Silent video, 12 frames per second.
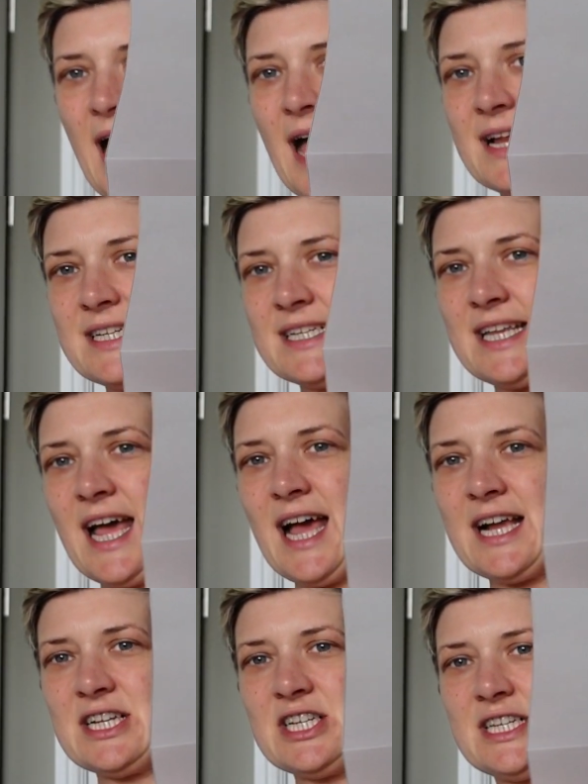I'd
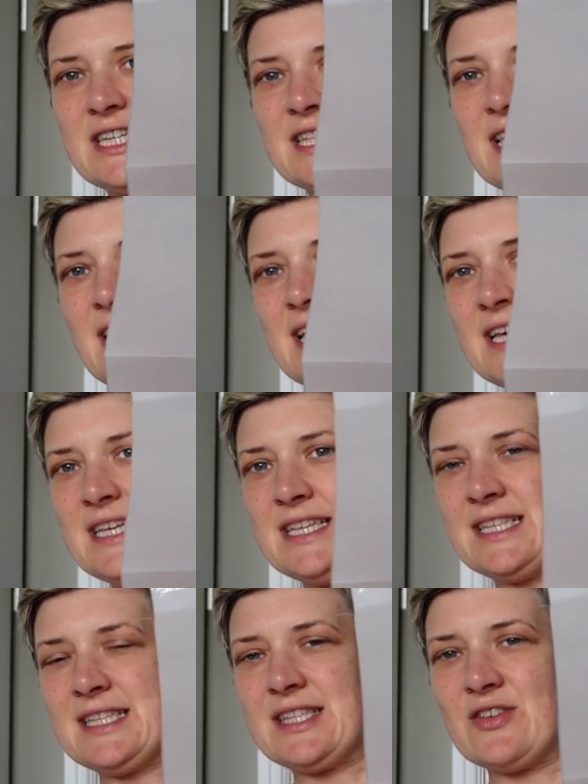attached
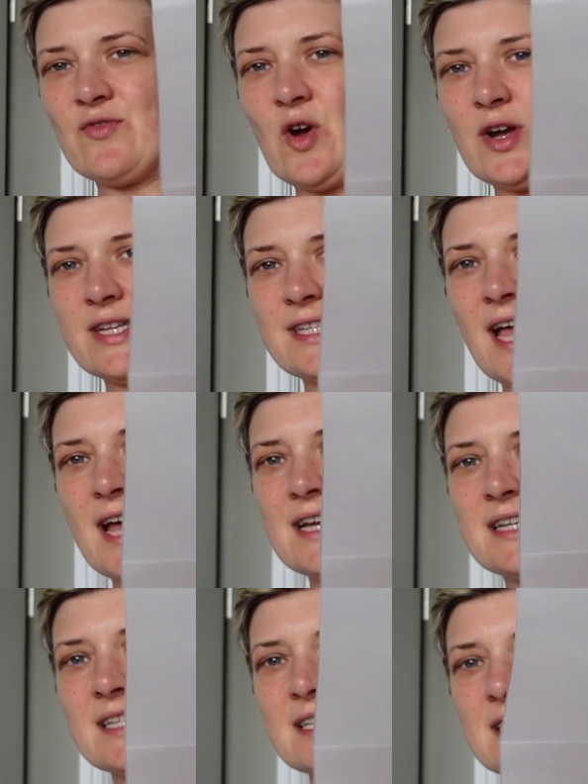this the wrong
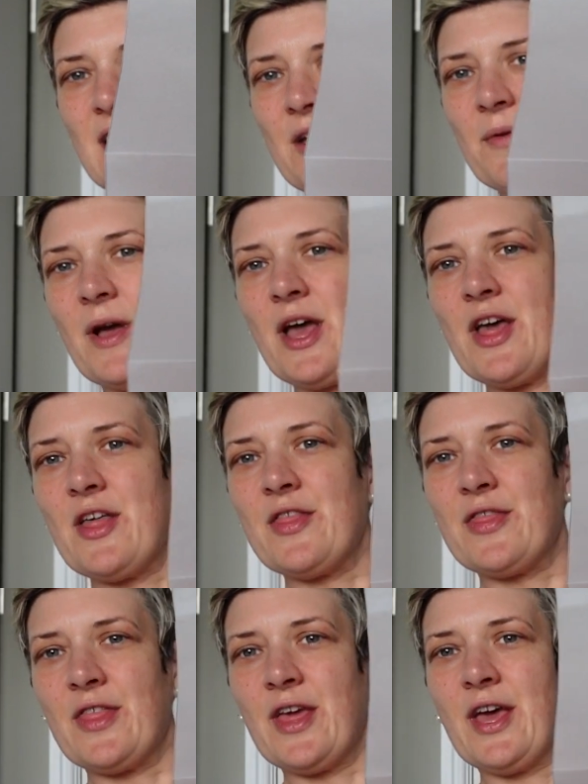side, so
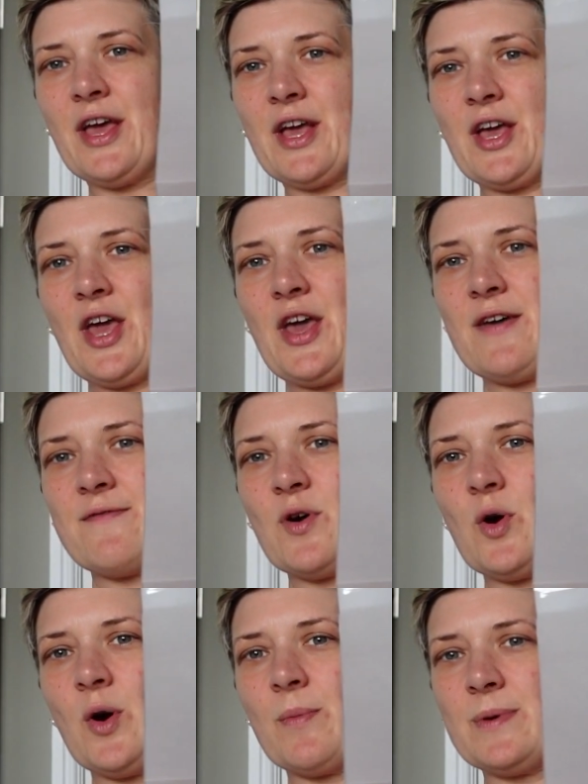the curve
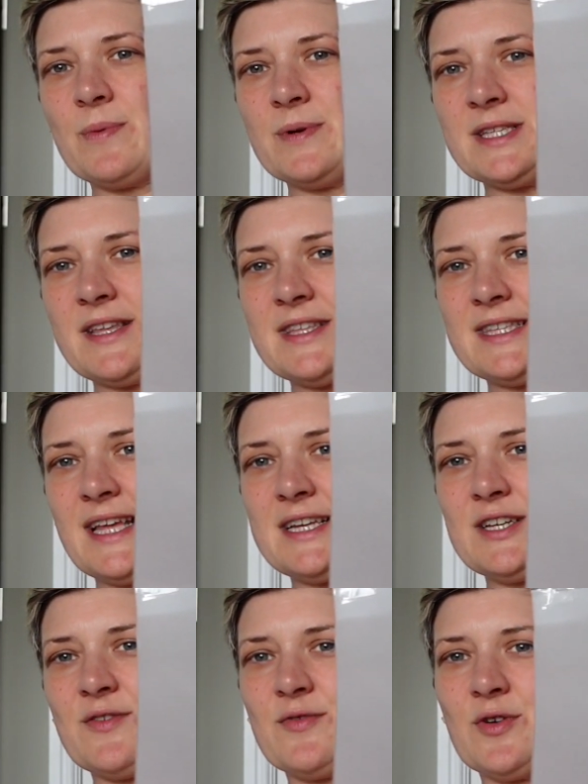up was at the
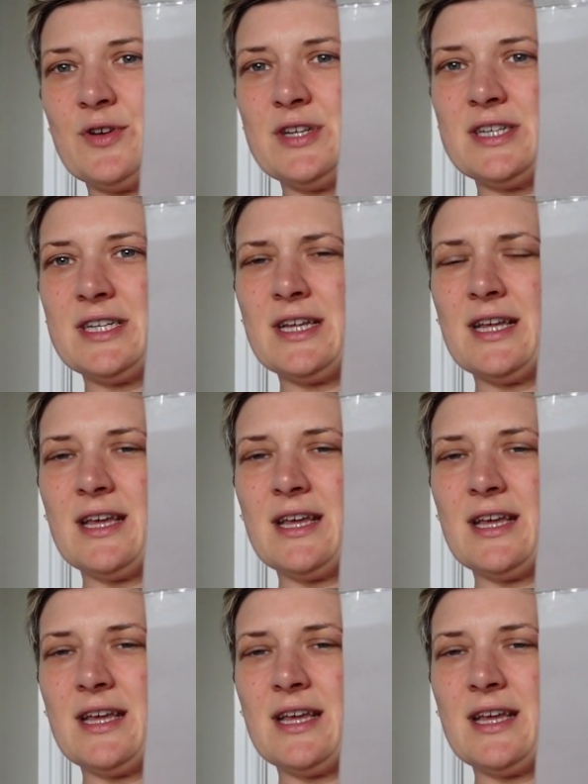centre front,